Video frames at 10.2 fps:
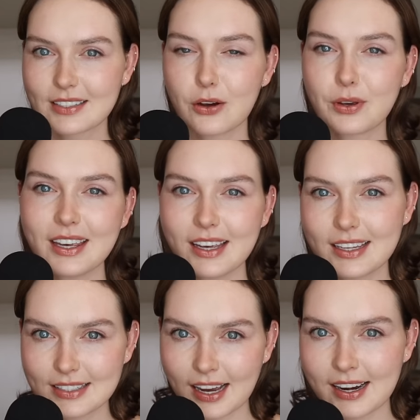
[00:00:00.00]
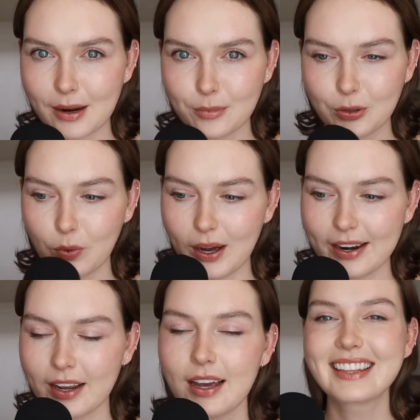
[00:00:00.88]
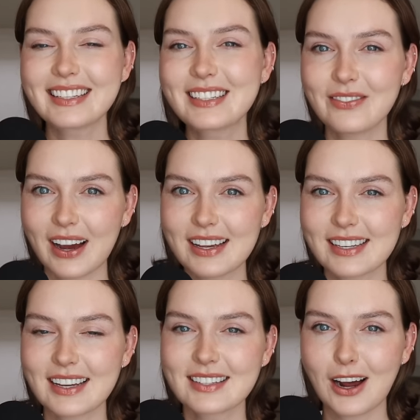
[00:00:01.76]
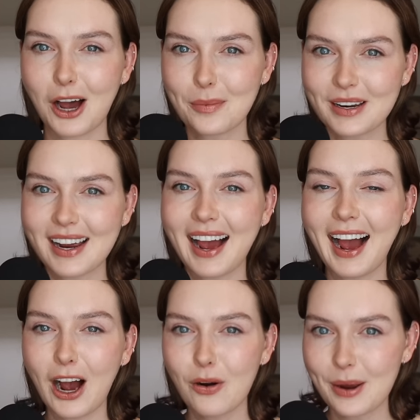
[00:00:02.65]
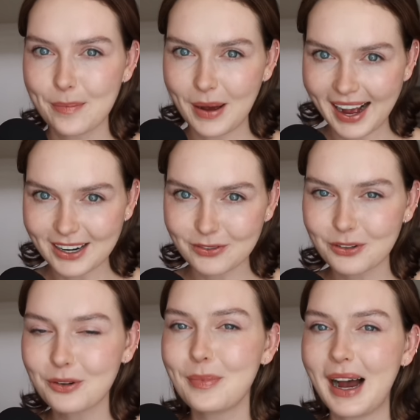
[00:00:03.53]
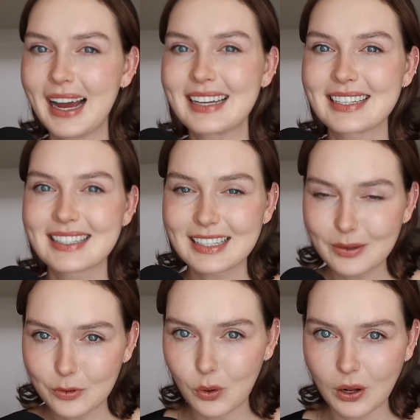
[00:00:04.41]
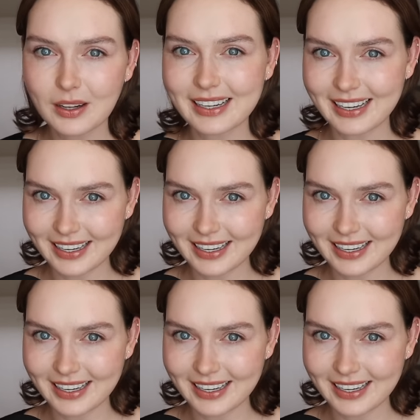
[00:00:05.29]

So, key insight number one this device has taught me how impactful my sleep quality